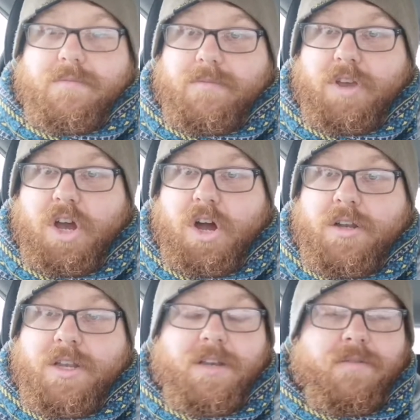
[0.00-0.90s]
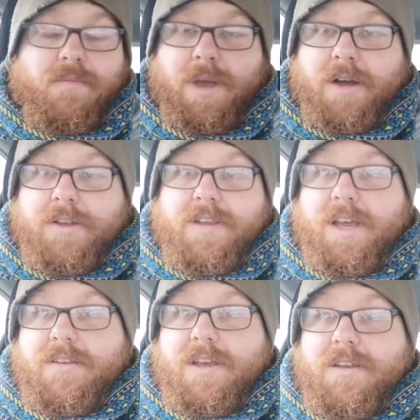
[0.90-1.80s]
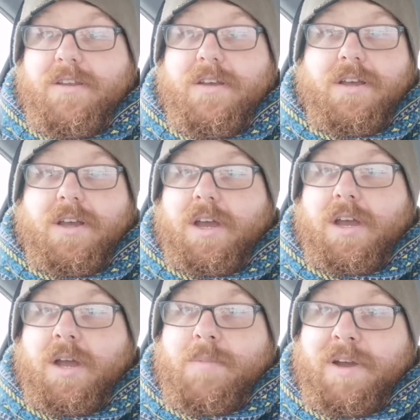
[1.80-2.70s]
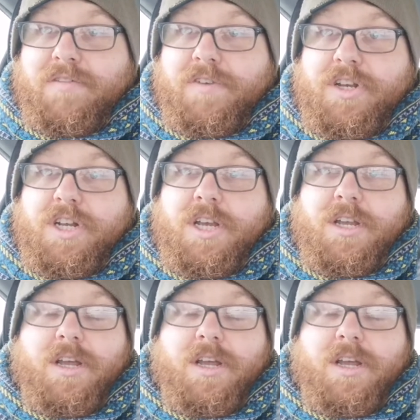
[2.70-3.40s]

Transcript: gardening, metal detecting, about fishing,